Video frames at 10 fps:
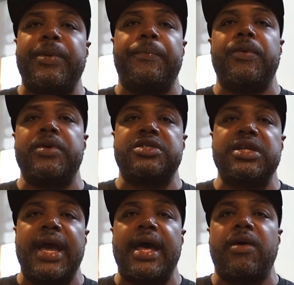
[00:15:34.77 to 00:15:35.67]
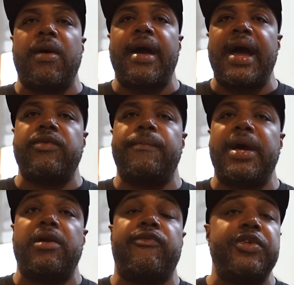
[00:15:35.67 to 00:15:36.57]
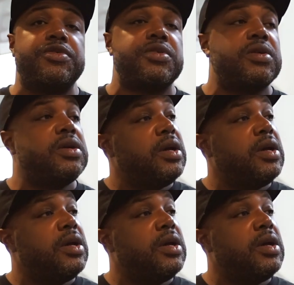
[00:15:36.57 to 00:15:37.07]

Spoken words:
people in Seattle have a better future.